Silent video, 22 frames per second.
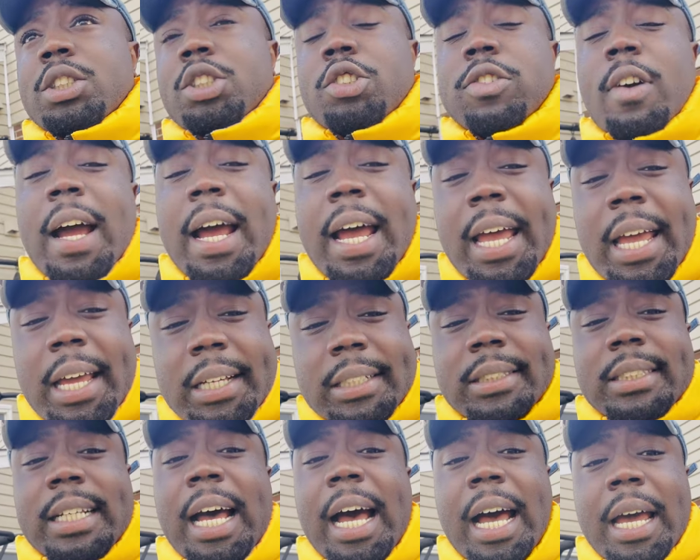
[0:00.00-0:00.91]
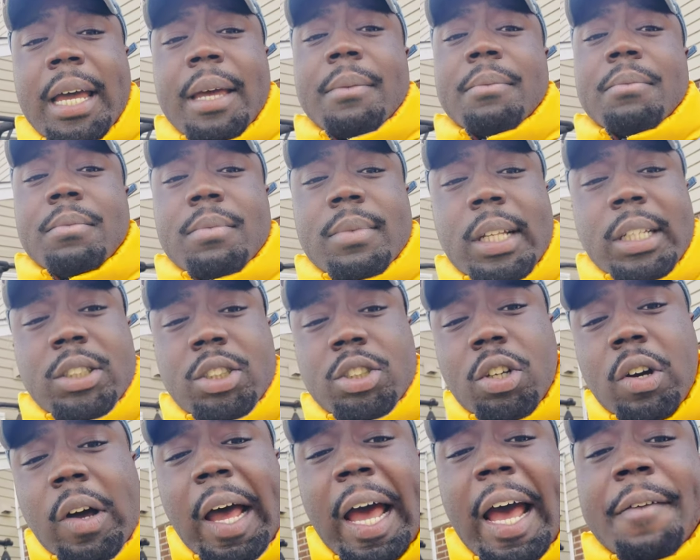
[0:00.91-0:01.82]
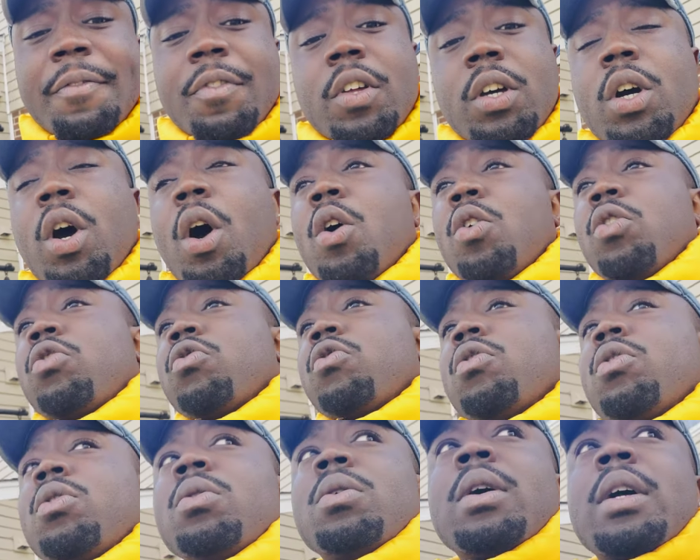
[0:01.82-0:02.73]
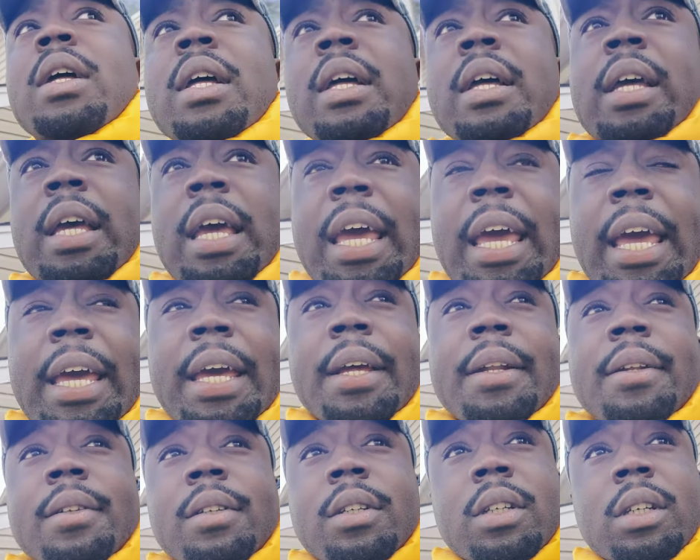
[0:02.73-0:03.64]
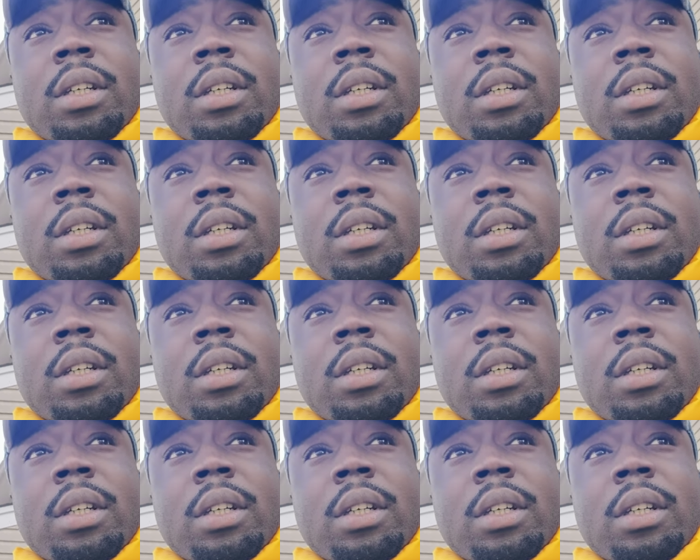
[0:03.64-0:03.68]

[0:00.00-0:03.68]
trying time that you'll have to go through, and